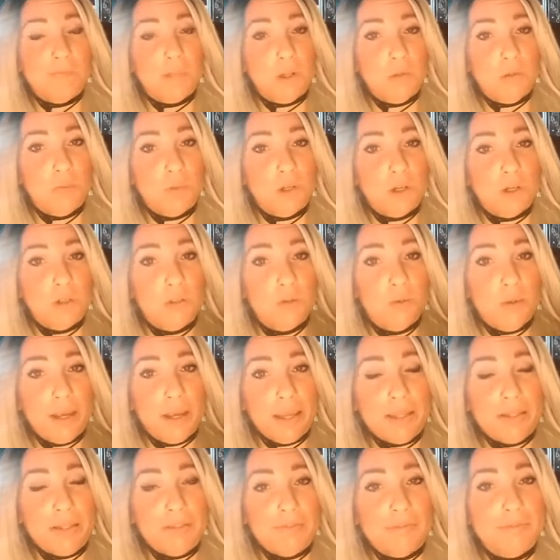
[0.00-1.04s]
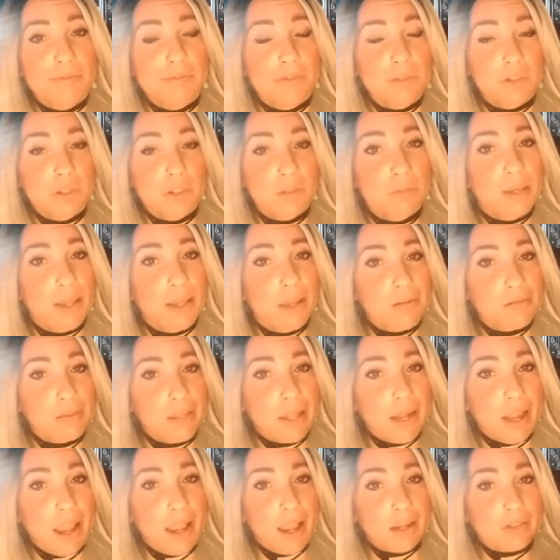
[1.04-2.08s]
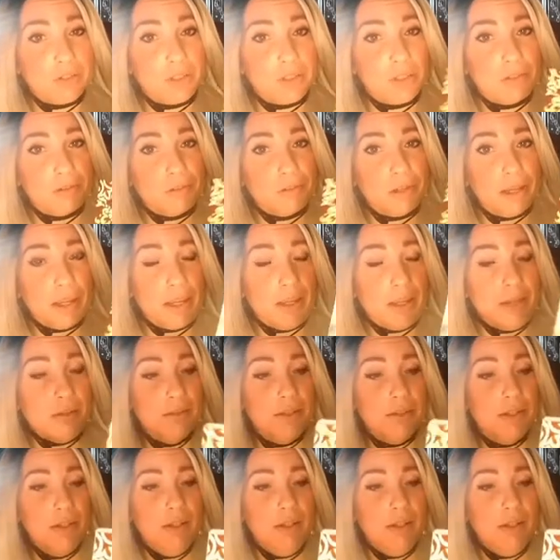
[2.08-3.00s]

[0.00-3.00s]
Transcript: homegirl Gwen, she big on that action, okay?